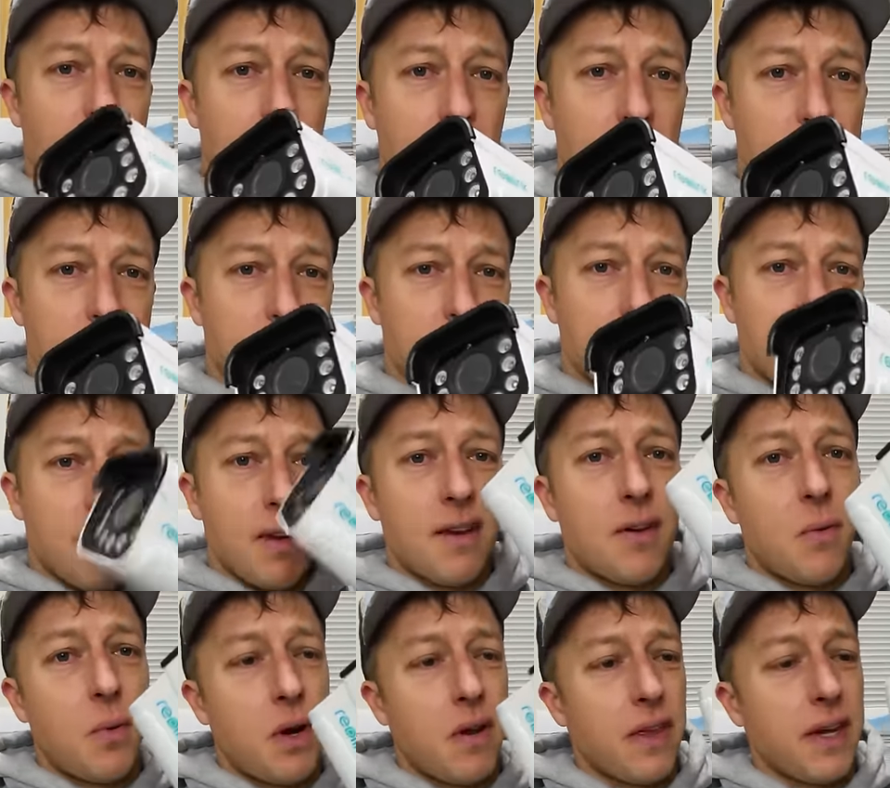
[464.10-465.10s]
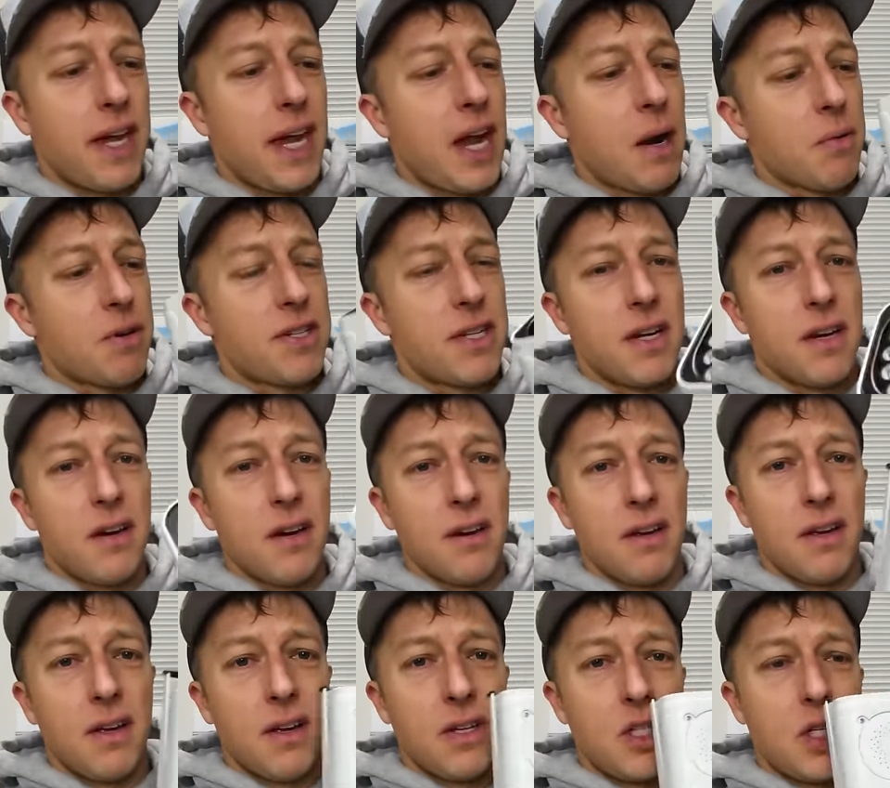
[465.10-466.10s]
This is uh, one of the cameras here.
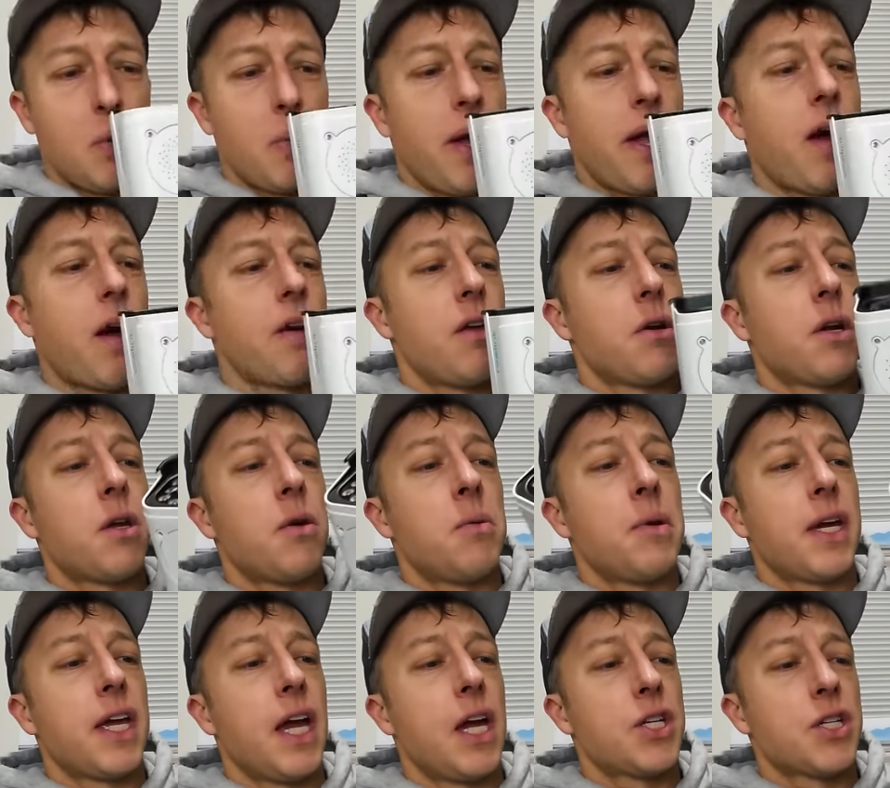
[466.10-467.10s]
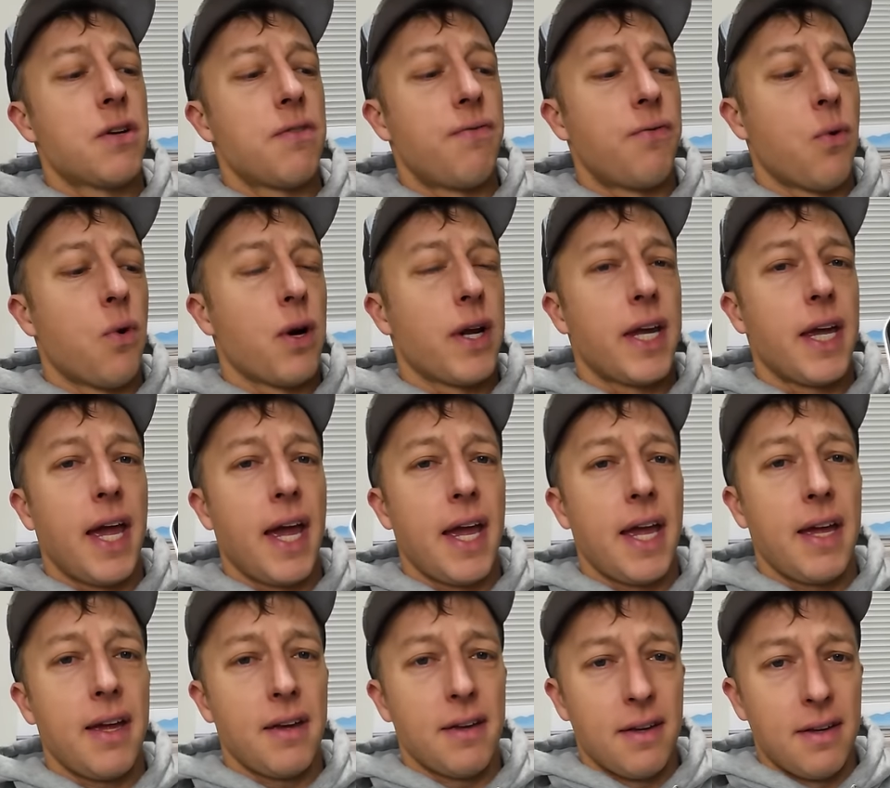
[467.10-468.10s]
Two-way audio communication,
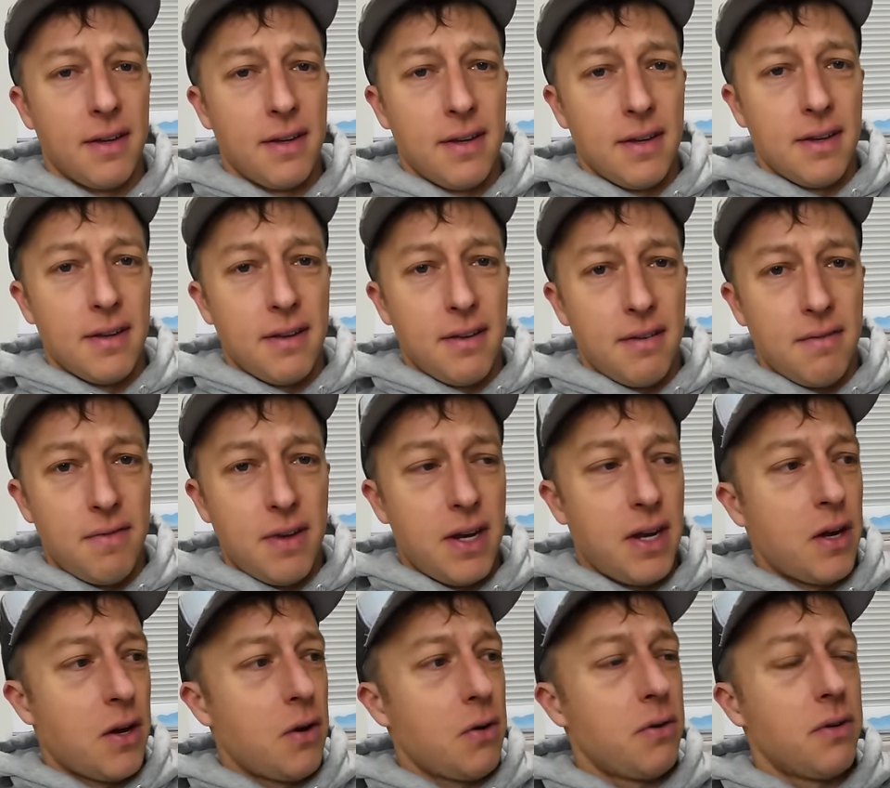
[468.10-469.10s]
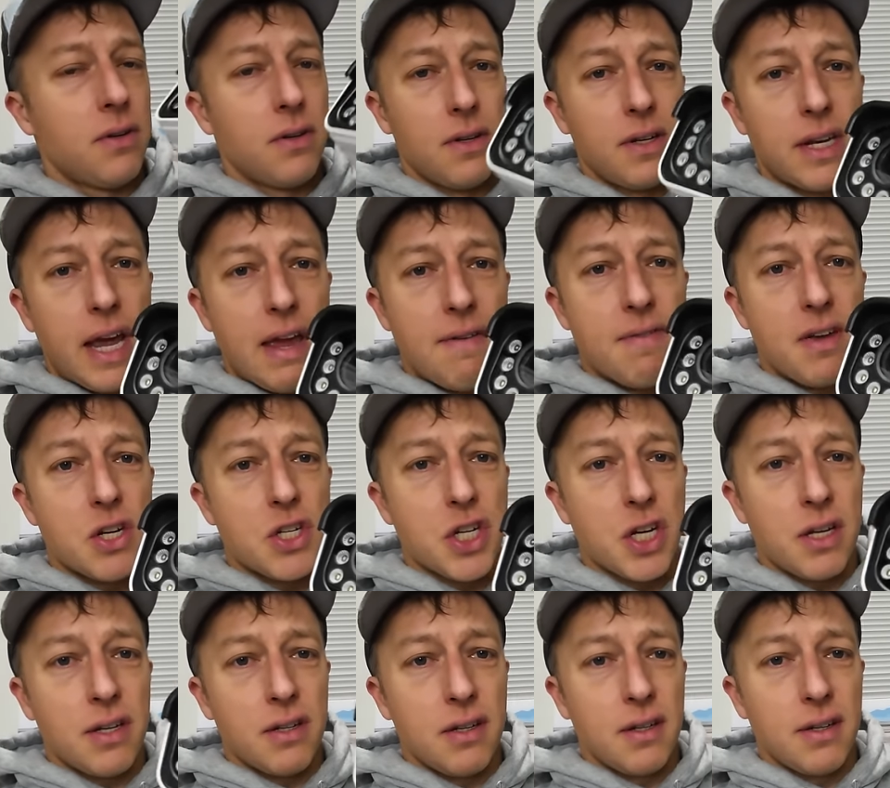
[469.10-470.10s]
4K video, night
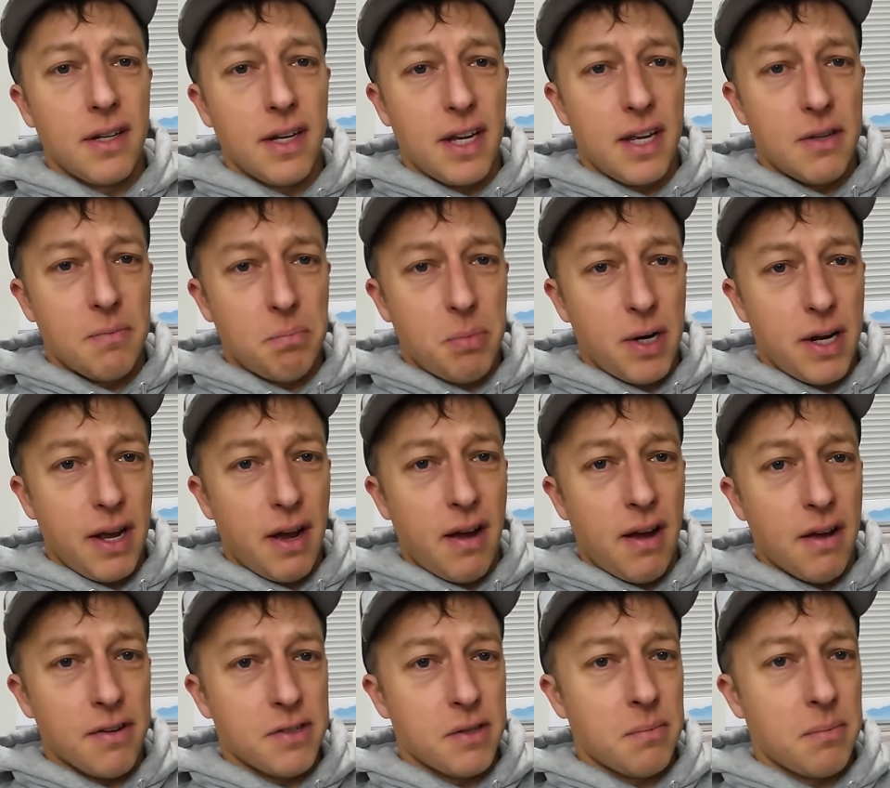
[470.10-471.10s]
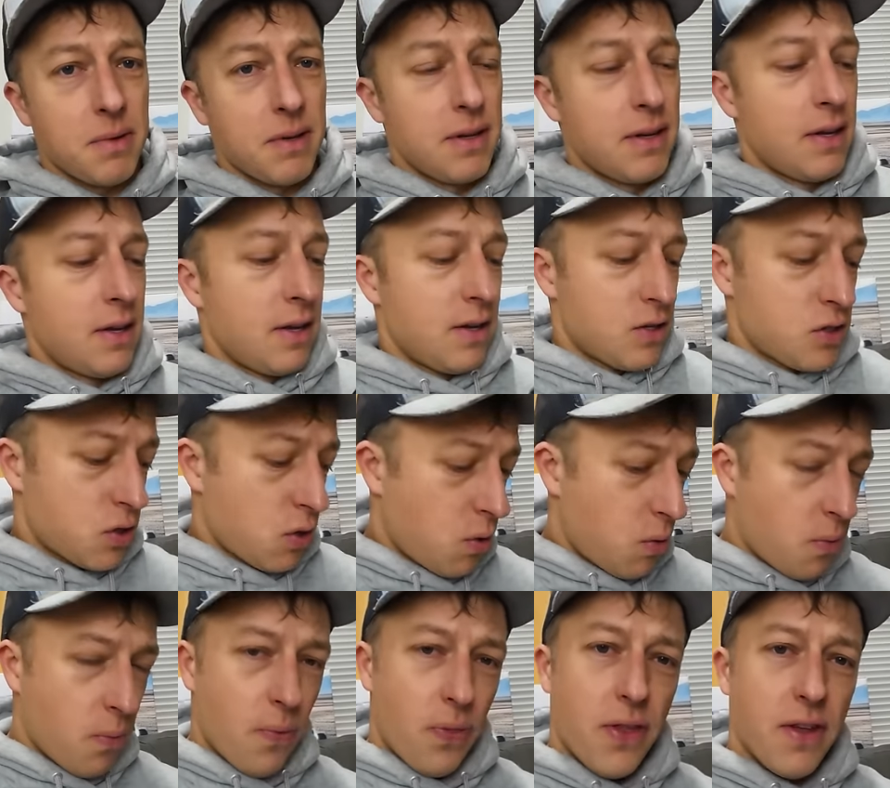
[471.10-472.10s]
vision, pretty awesome.
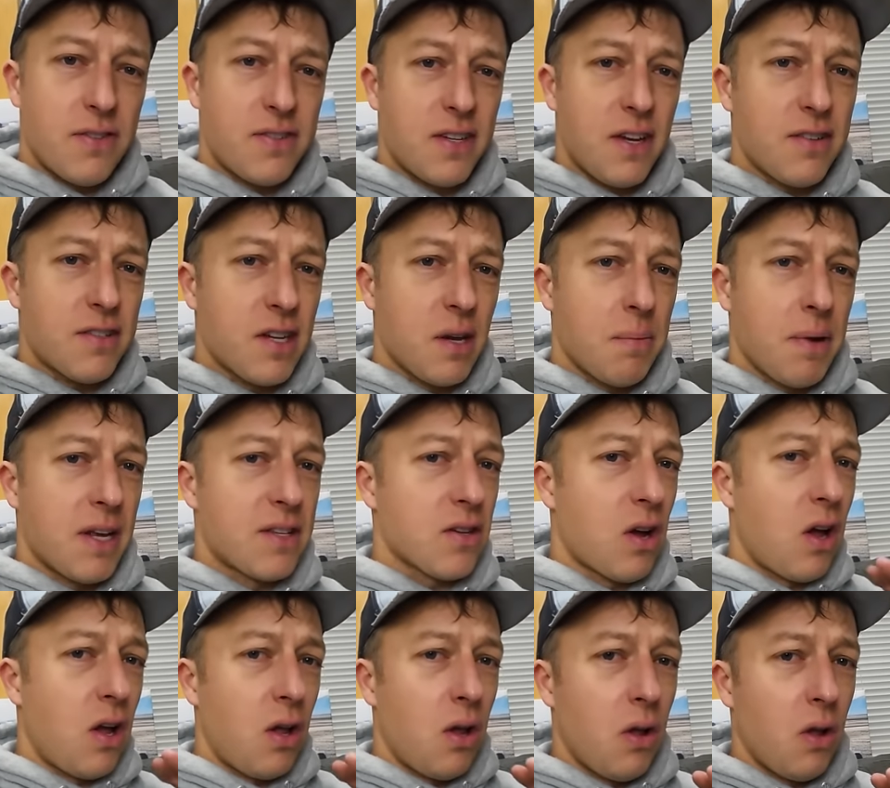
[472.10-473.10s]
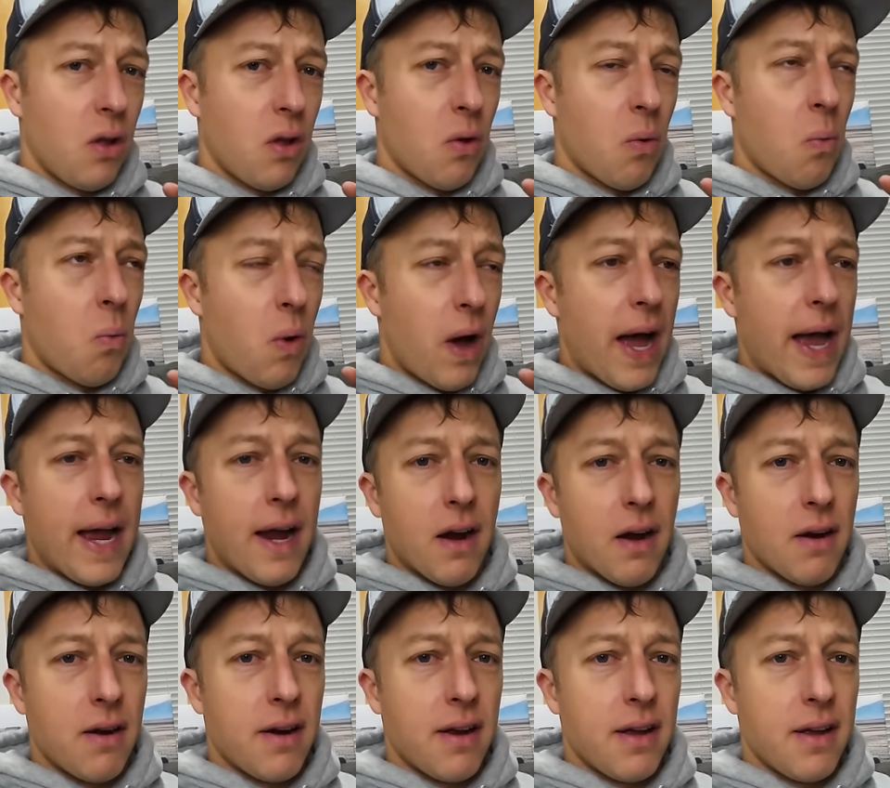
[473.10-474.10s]
So the system, it's all
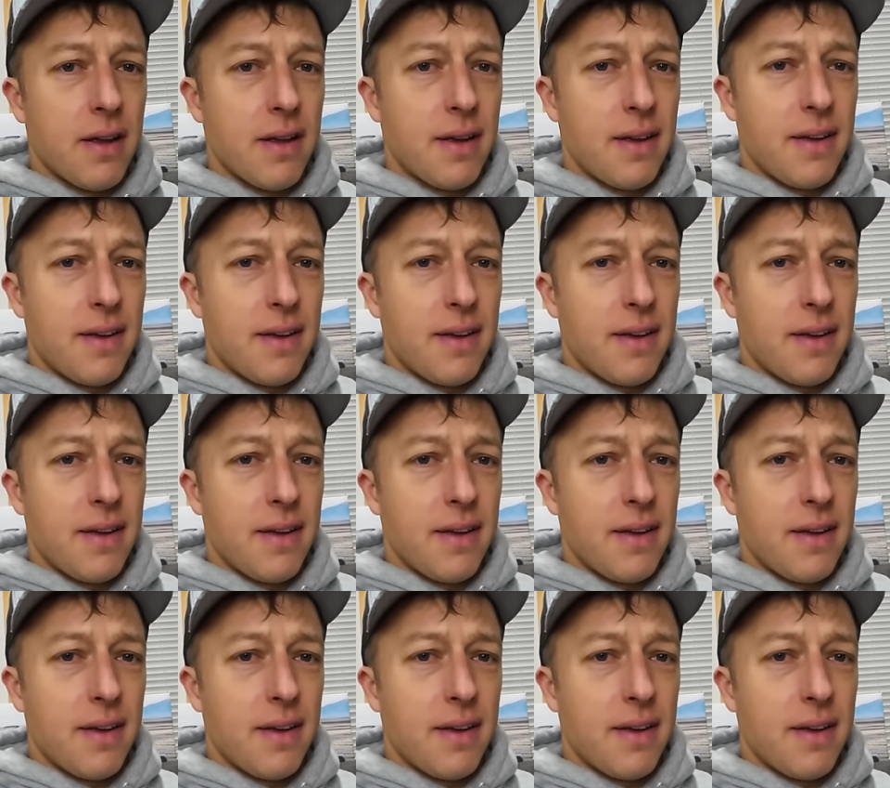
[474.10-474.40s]
wired